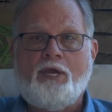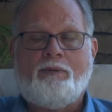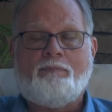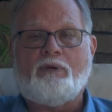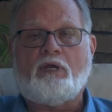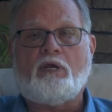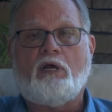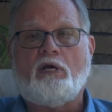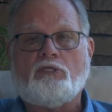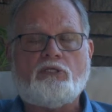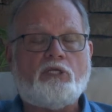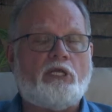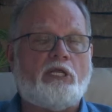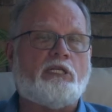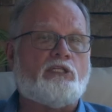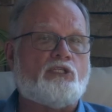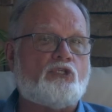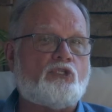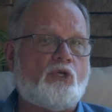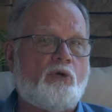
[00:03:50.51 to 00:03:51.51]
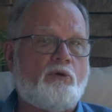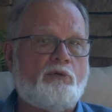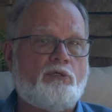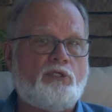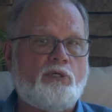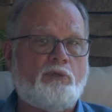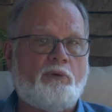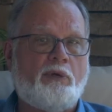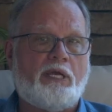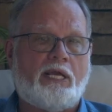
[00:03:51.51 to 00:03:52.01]
because in so
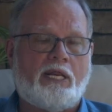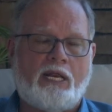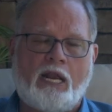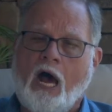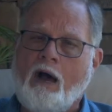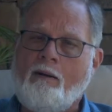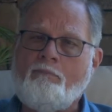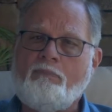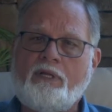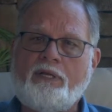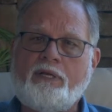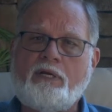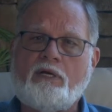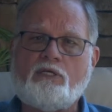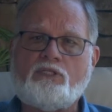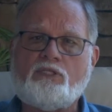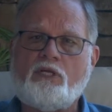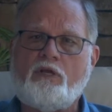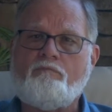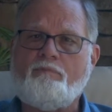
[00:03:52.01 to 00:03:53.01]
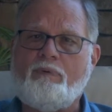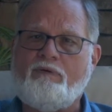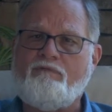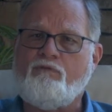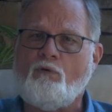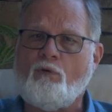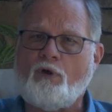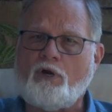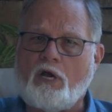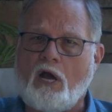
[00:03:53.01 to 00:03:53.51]
doing, in humbling ourselves
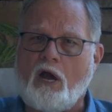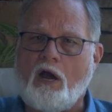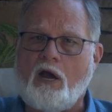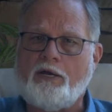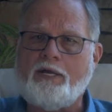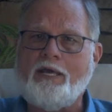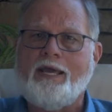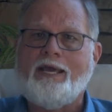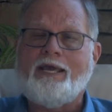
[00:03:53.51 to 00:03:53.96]
before God